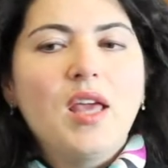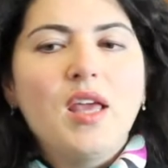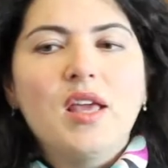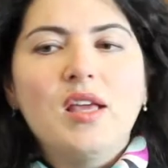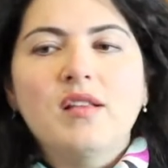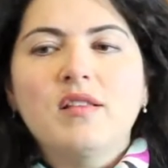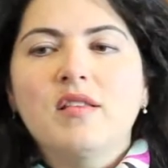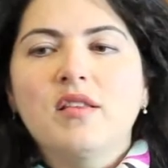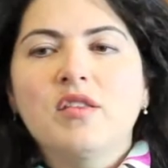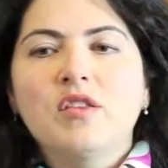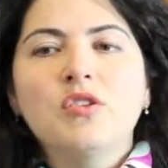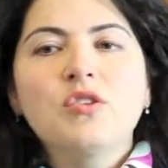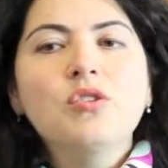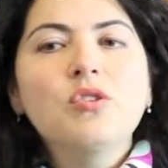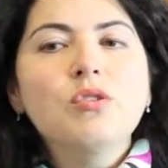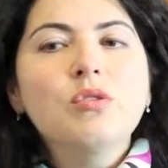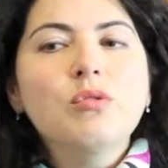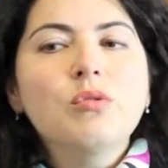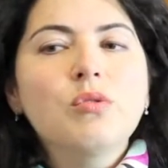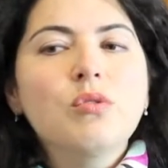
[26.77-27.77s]
It's in the
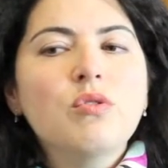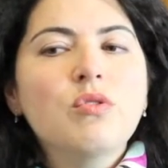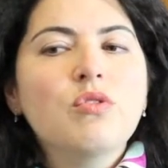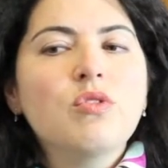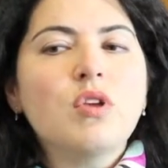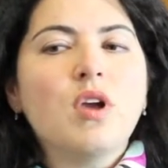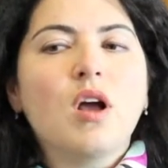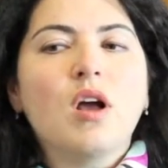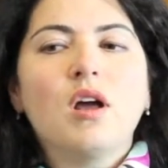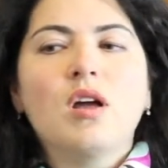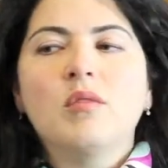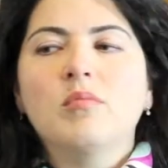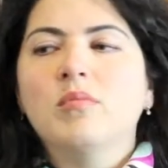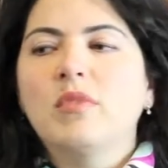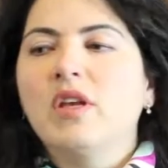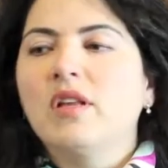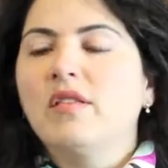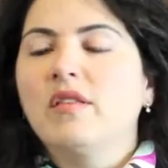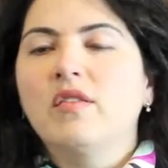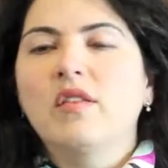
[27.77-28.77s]
news, um,
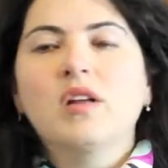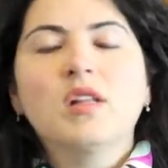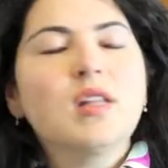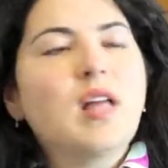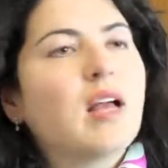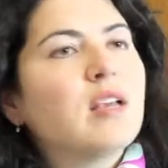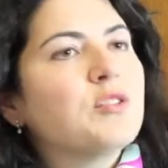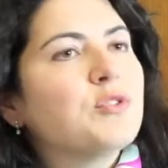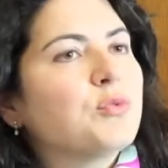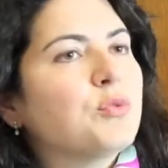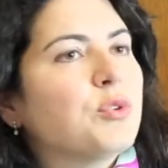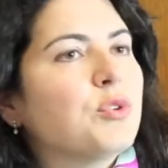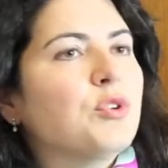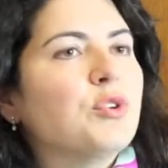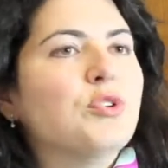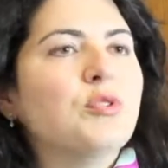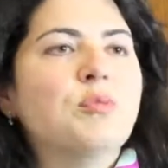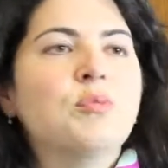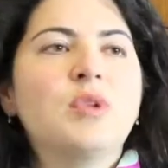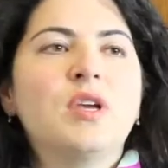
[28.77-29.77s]
it's in the
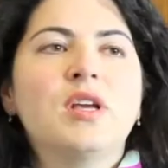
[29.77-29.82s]
classroom,